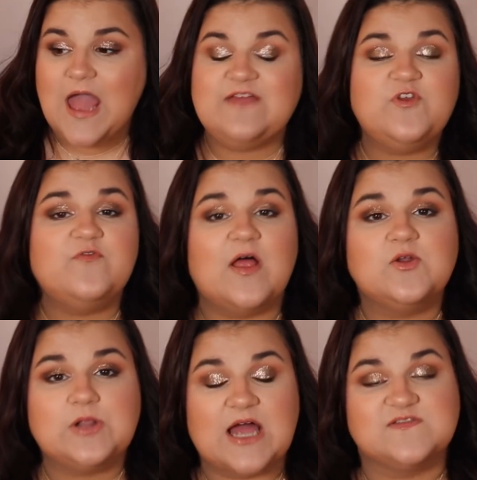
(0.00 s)
And if you
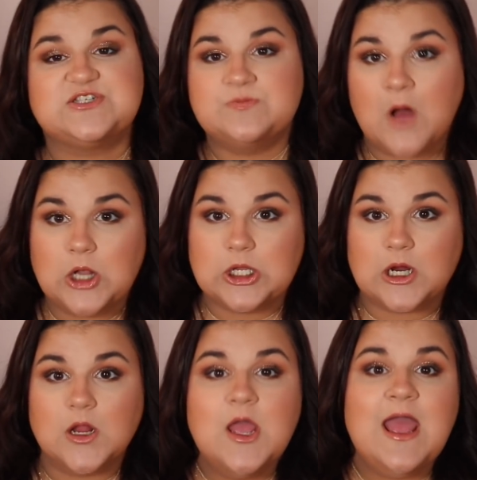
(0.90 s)
followed a lot of
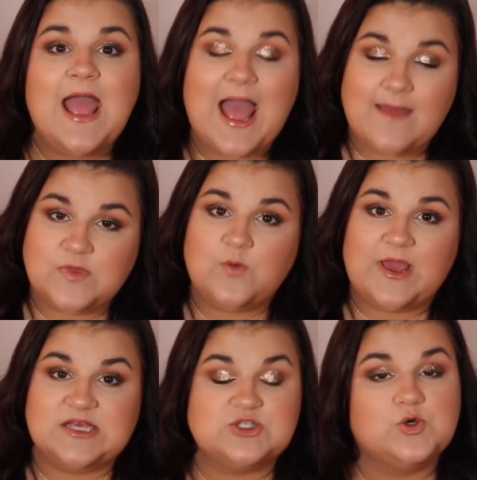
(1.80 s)
smaller
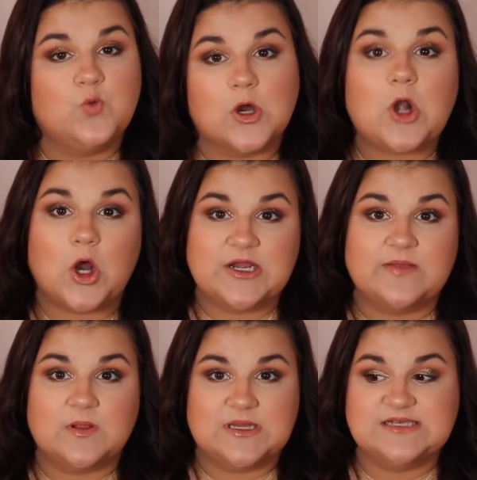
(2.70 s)
MUAs who weren't already
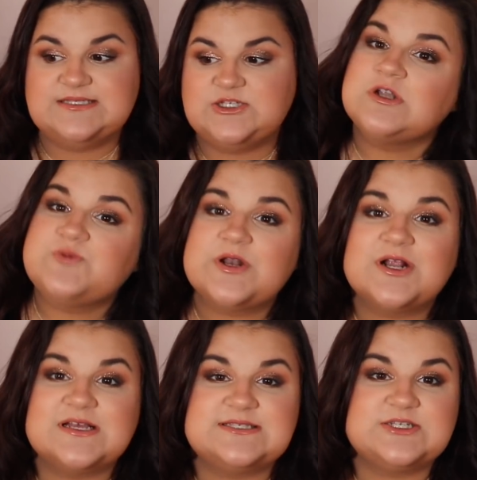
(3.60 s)
on the list, or Twitter
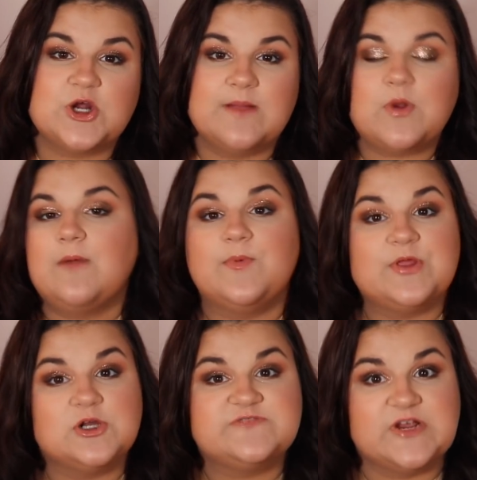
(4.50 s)
and Instagram probably
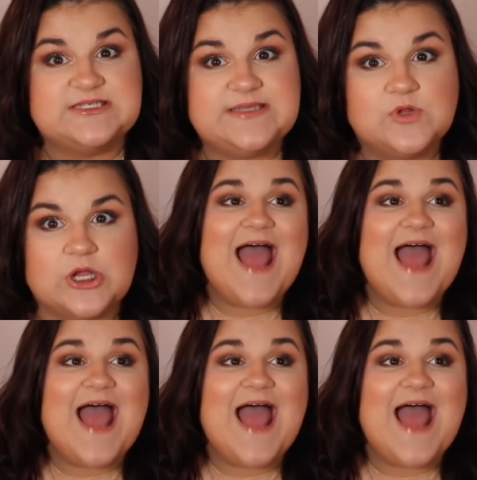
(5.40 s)
looked very similar.